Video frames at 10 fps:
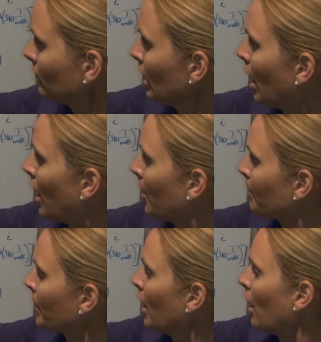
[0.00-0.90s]

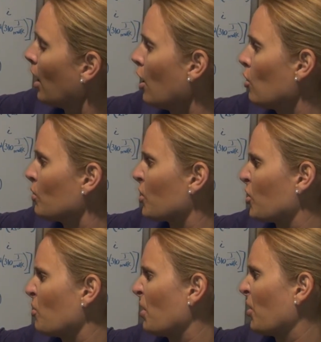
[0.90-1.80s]
it's
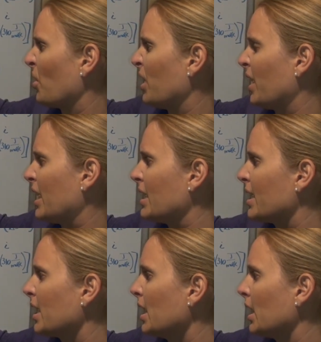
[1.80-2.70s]

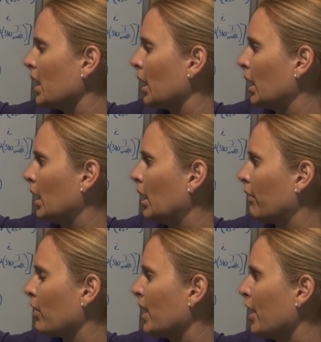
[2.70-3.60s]
219
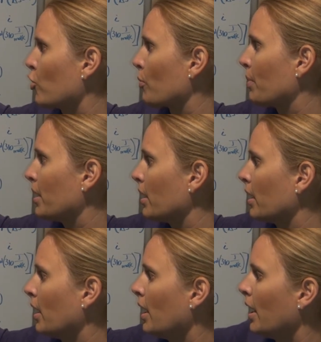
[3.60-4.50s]
for the entropy,
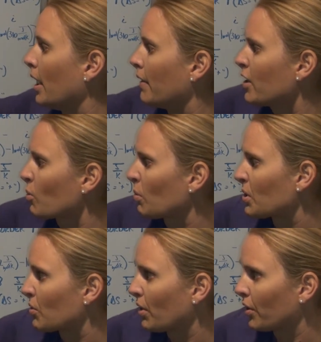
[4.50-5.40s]
and this one
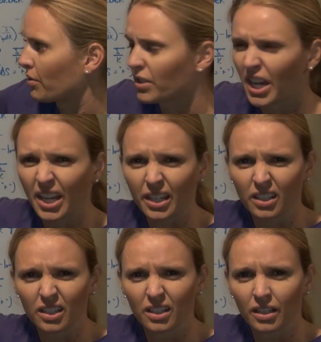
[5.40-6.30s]
was
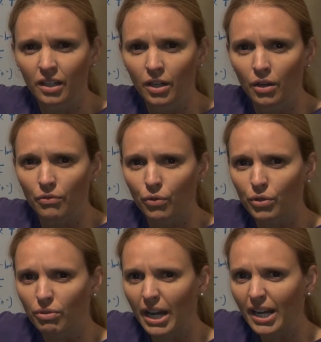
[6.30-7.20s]
310 for the
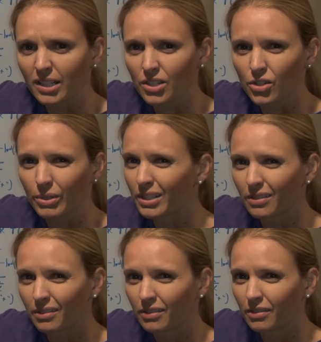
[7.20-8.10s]
reactant, so it
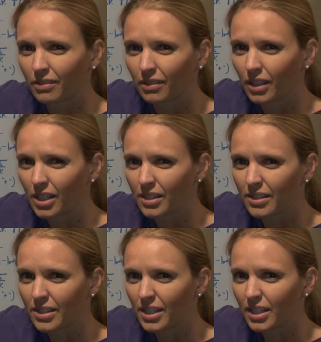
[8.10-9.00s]

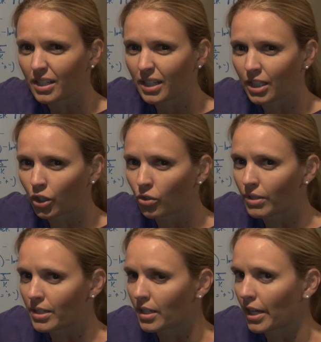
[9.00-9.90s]
didn't
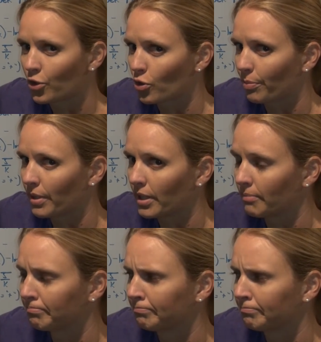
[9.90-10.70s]
increase in entropy.